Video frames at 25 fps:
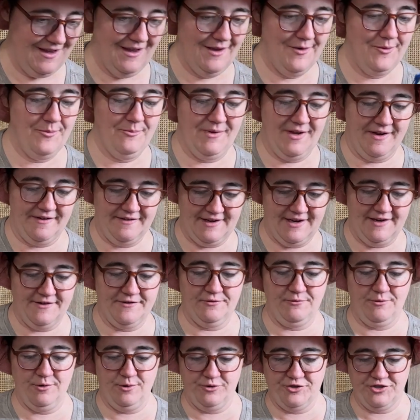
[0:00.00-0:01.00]
because as
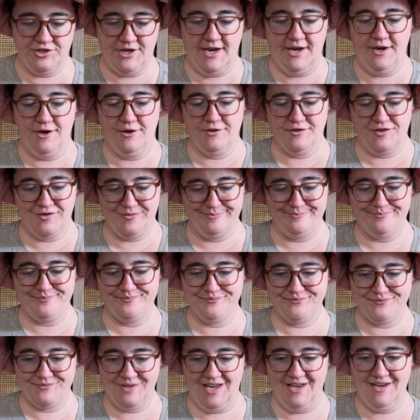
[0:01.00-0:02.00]
crocheters
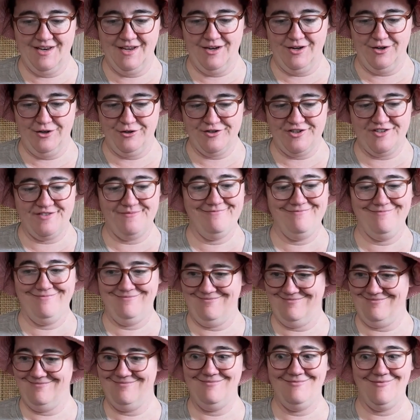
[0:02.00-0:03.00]
and knitters
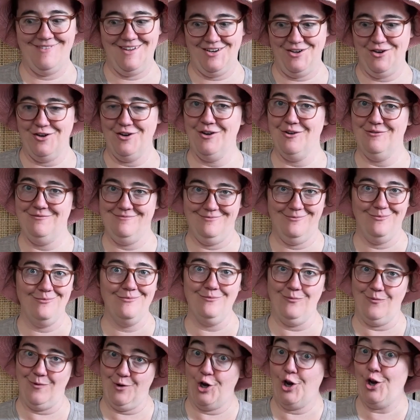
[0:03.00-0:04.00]
and, you know,
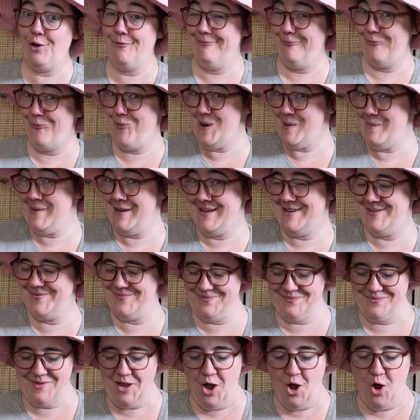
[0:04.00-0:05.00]
women,
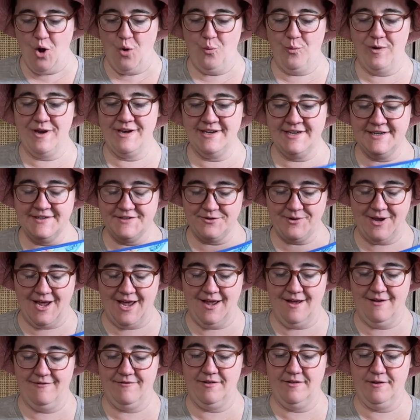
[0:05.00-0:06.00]
we need to
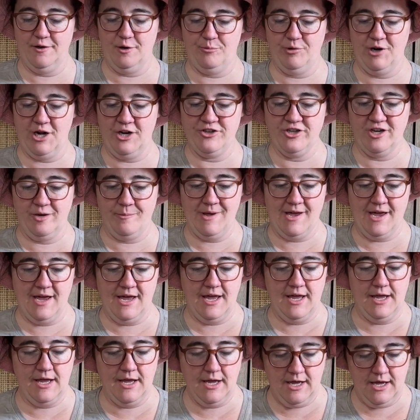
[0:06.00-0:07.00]
have a little project
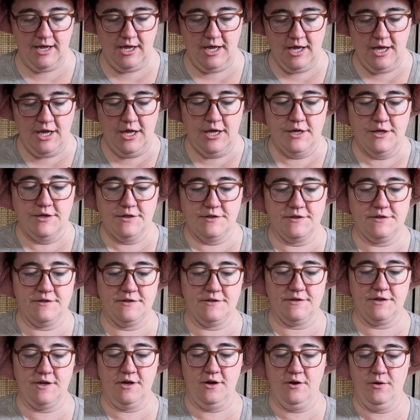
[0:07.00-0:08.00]
bag.
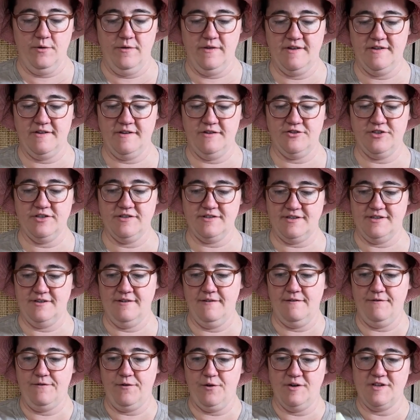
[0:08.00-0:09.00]
So this is just
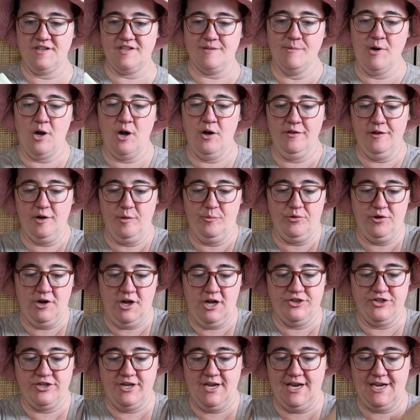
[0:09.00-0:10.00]
for a small little
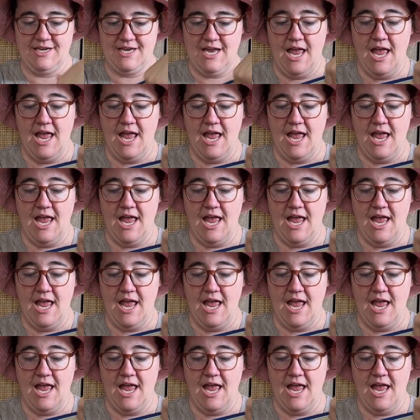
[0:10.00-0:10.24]
project,